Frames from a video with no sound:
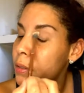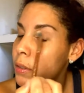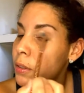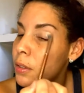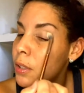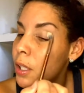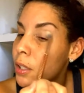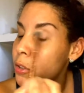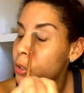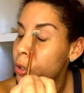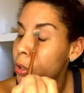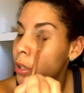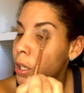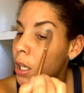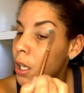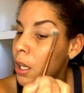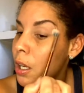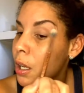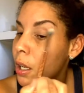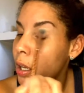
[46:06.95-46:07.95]

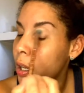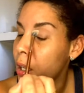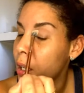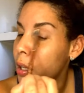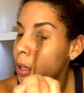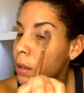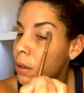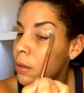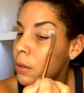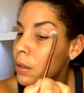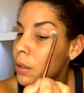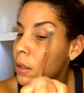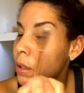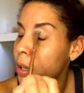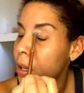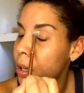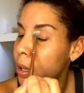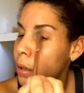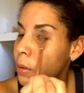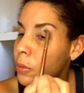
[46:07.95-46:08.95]
Yesterday,
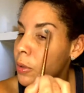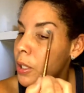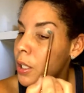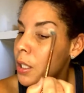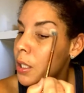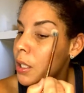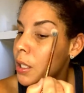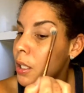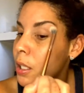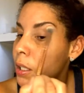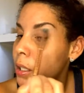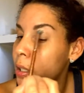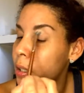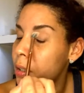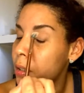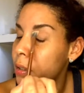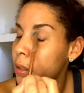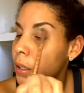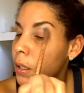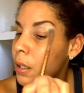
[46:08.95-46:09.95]
we did
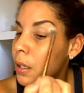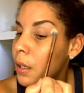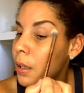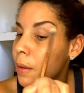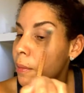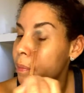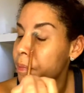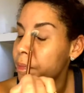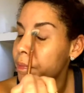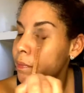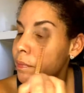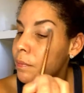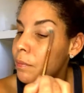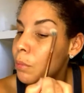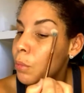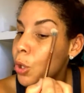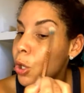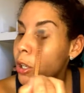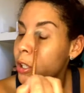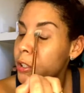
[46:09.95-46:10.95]

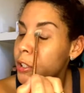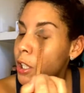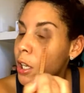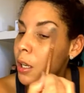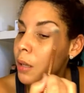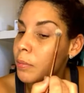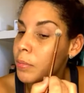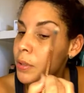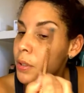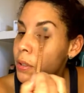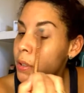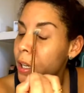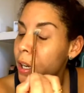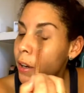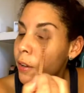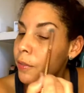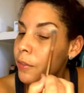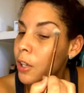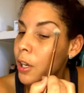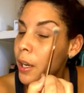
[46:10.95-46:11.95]
pork chops, air
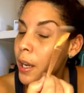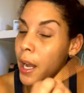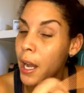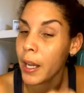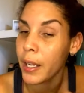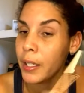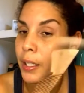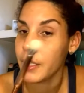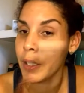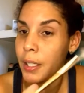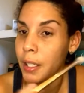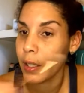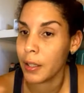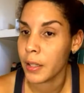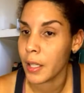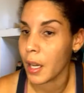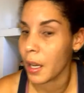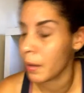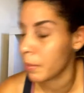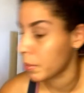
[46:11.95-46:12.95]
fried. I didn't eat
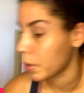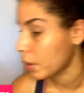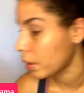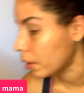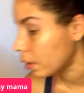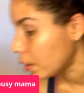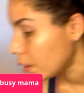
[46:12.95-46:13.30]
that, but